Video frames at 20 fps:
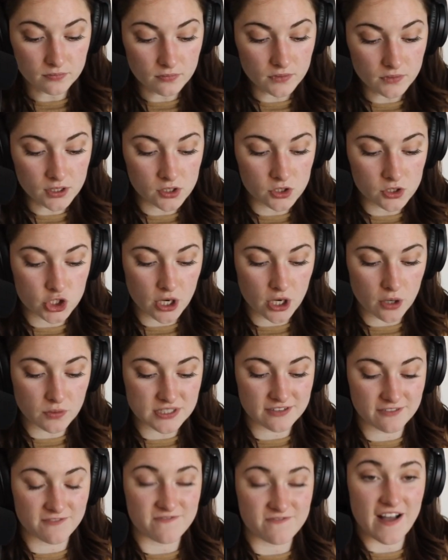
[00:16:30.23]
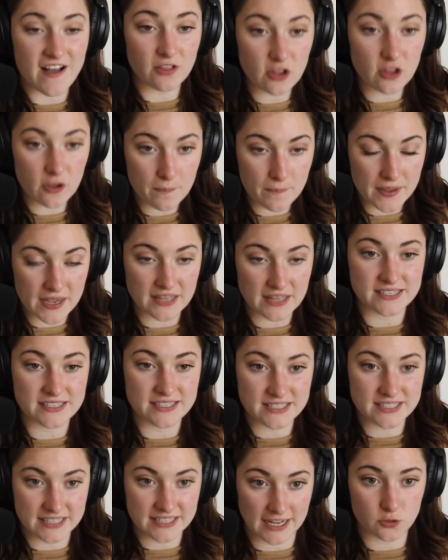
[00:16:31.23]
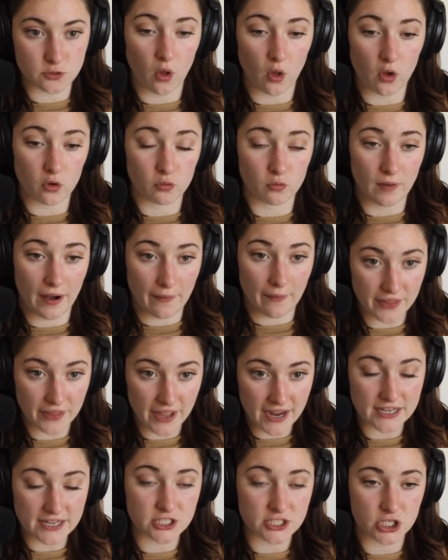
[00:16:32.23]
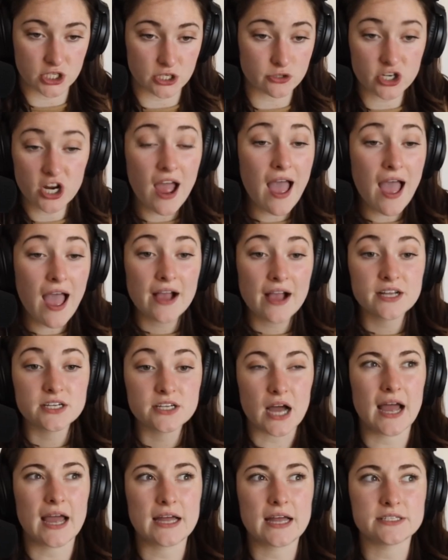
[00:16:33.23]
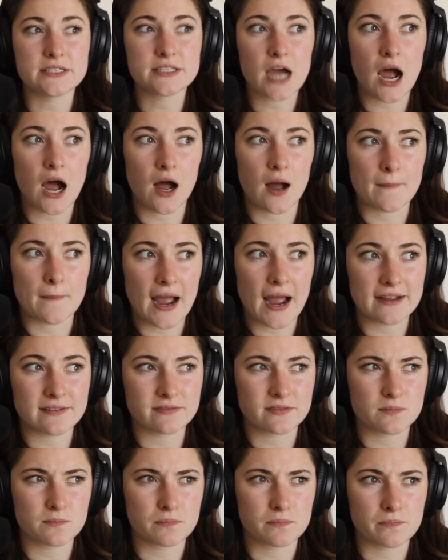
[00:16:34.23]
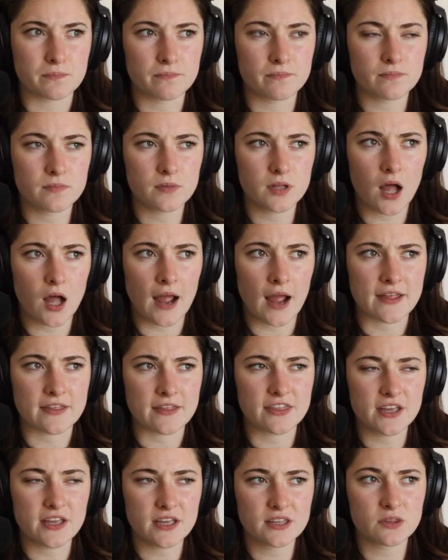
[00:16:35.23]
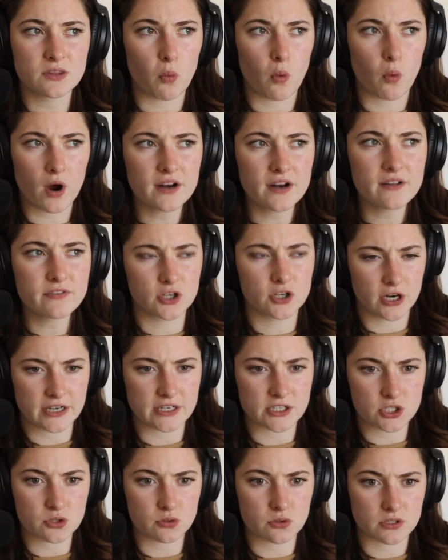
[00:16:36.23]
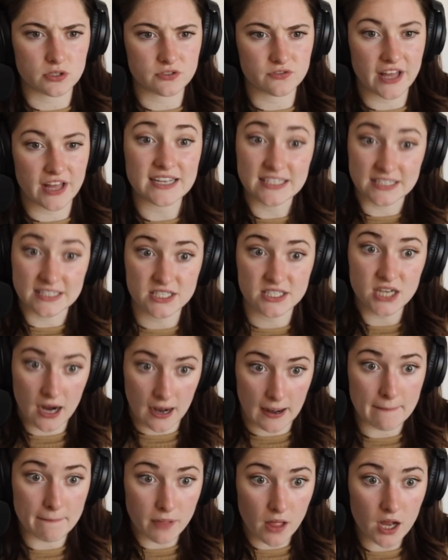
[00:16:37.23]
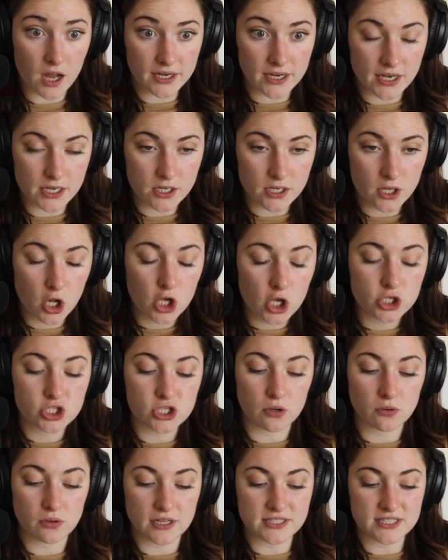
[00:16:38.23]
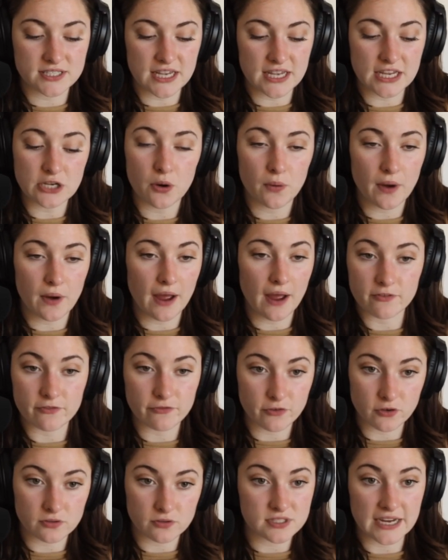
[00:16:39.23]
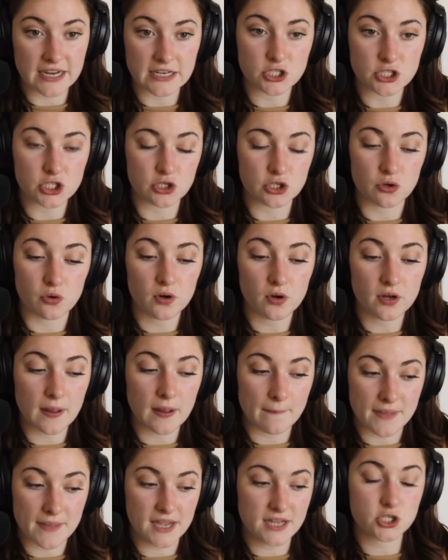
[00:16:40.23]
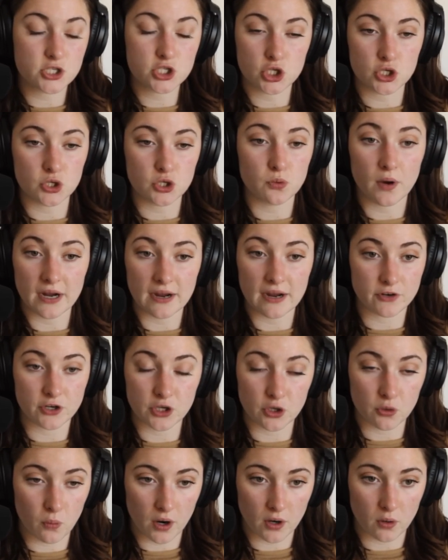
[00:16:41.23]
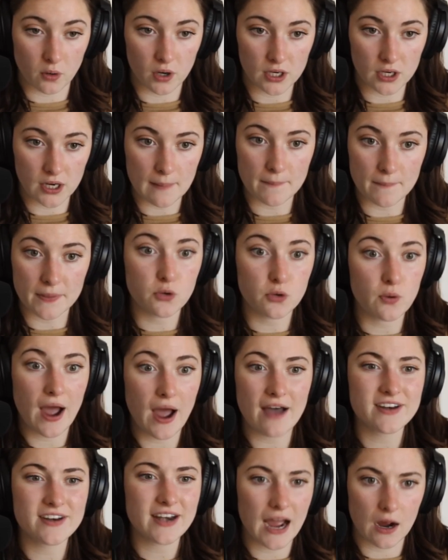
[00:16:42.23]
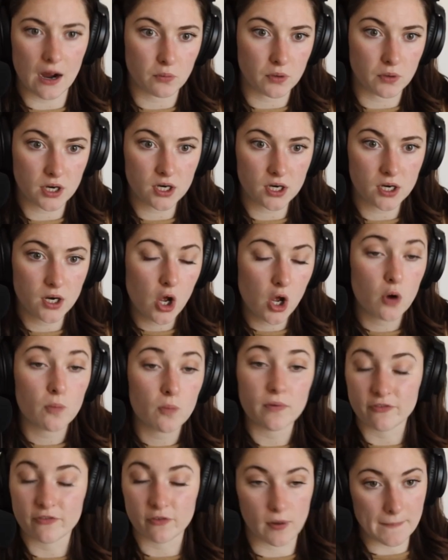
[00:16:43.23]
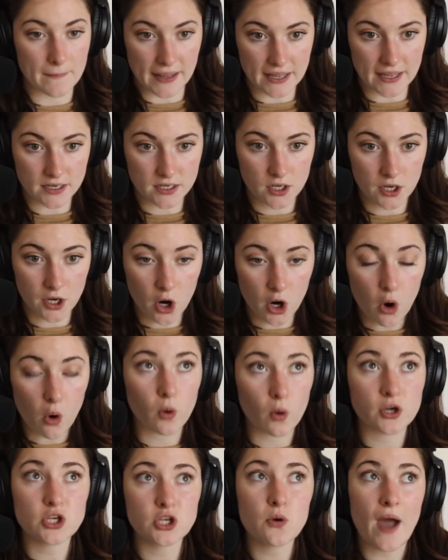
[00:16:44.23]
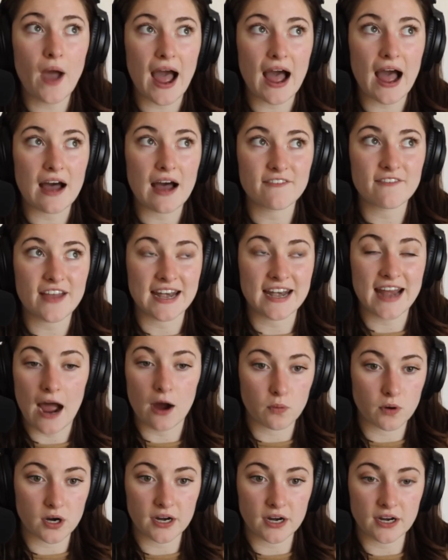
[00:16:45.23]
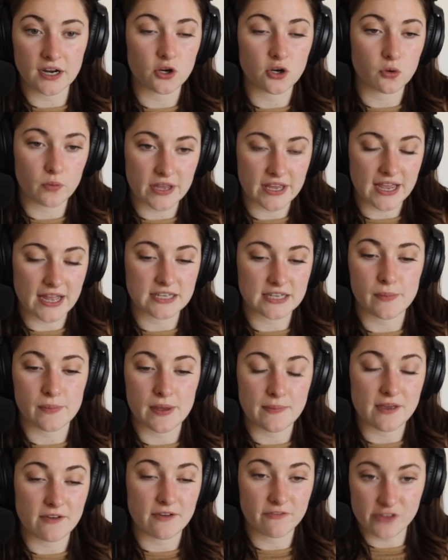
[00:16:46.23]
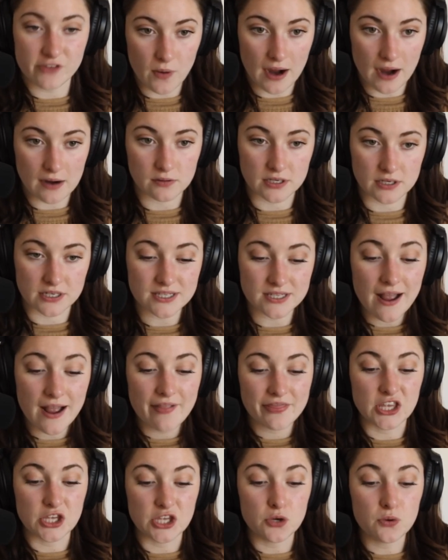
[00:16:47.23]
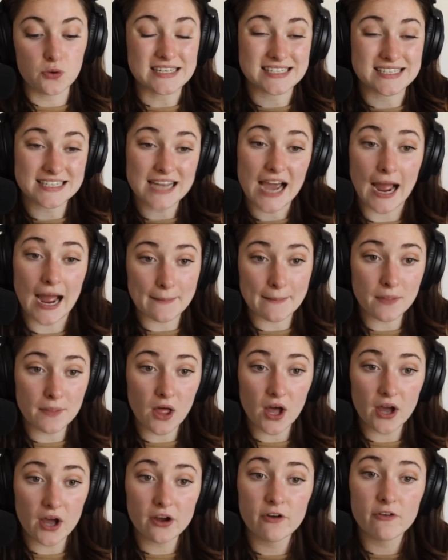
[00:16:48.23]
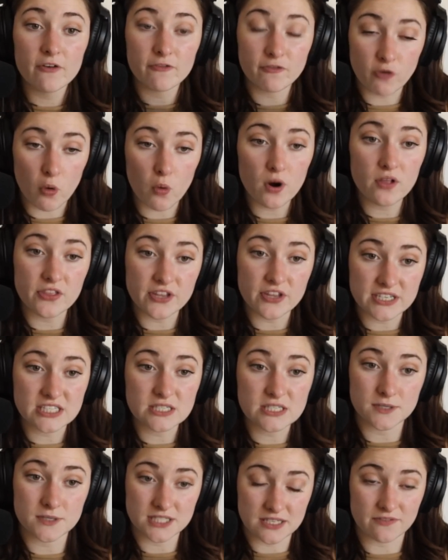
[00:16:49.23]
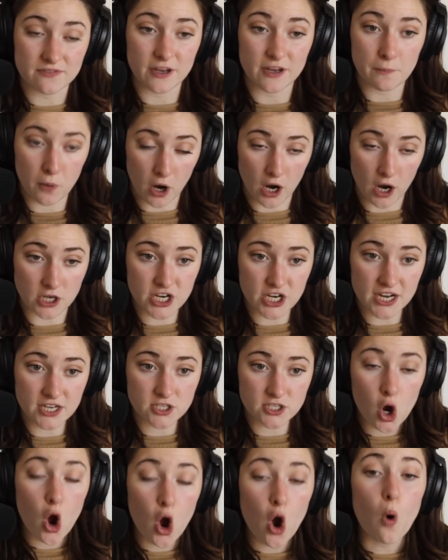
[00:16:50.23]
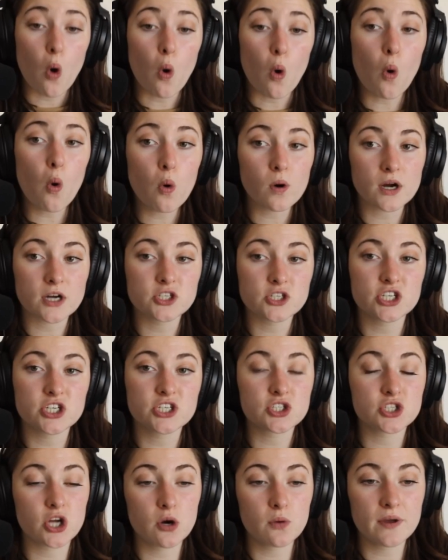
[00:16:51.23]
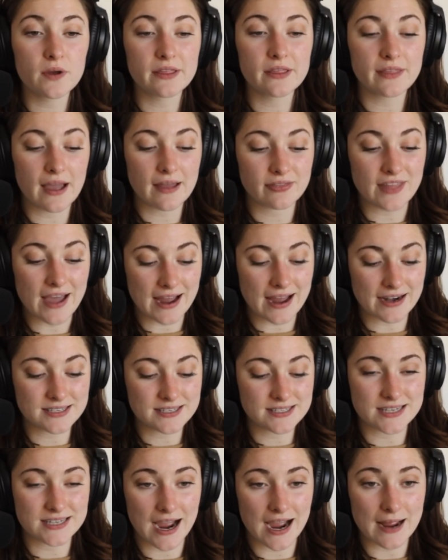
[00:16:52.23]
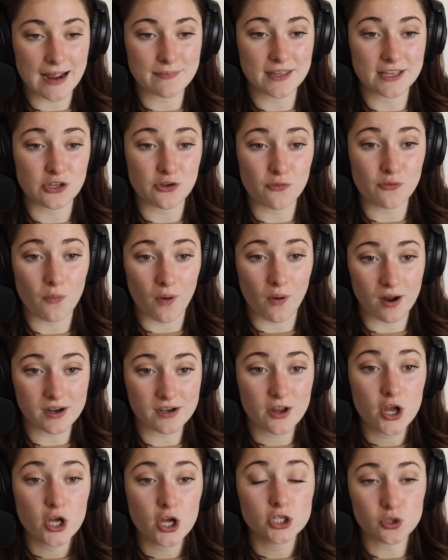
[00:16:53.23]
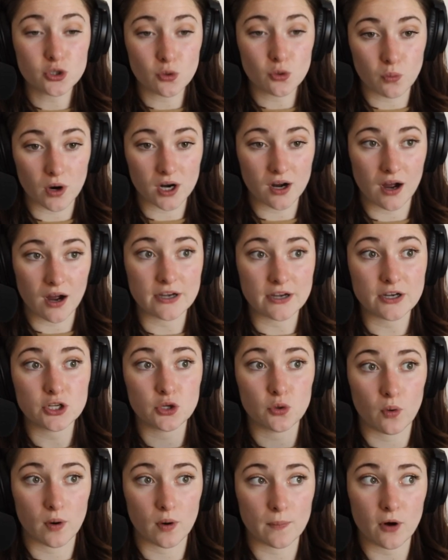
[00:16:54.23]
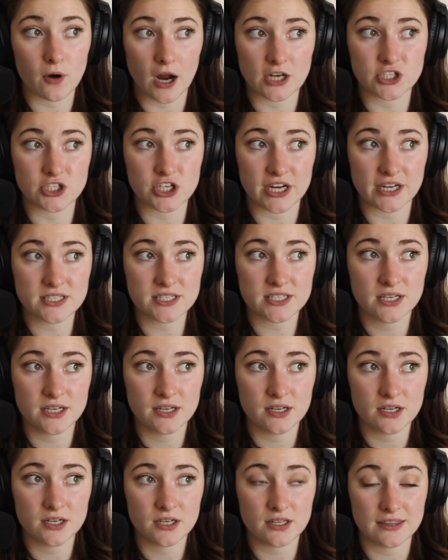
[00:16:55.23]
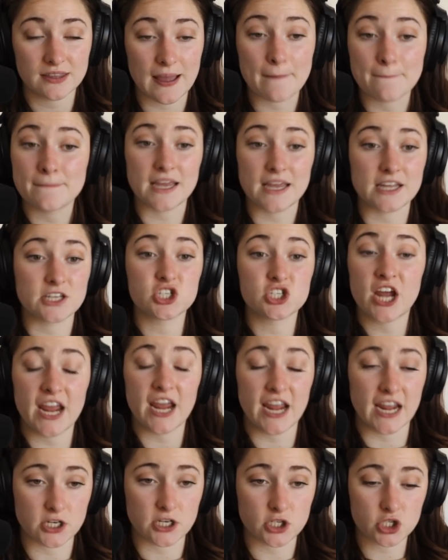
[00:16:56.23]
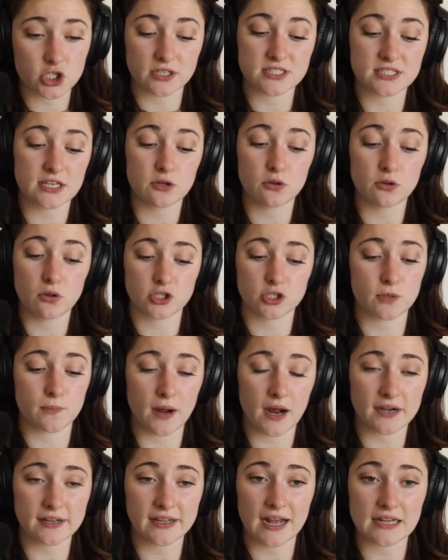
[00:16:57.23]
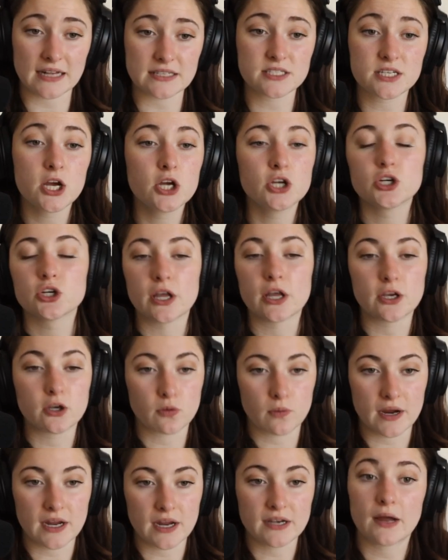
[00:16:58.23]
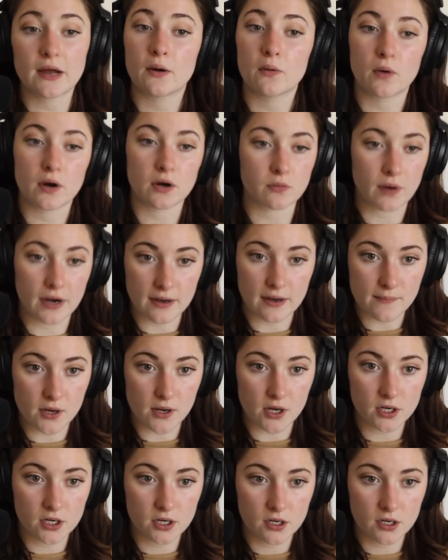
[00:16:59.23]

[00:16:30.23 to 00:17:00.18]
So developing the schedule around that is huge. And I think one of the greatest tools for that is time blocking. So let's say you don't have a full day to commit to whatever you want to work on, but you have an hour before bed. Or you have an hour in your weekend, maybe a few hours that you can time block for this specific project, or just knowing that that is the time that you want to work on your project that may change. So let's say you launch your podcast, you're like, great, now I want to write a book.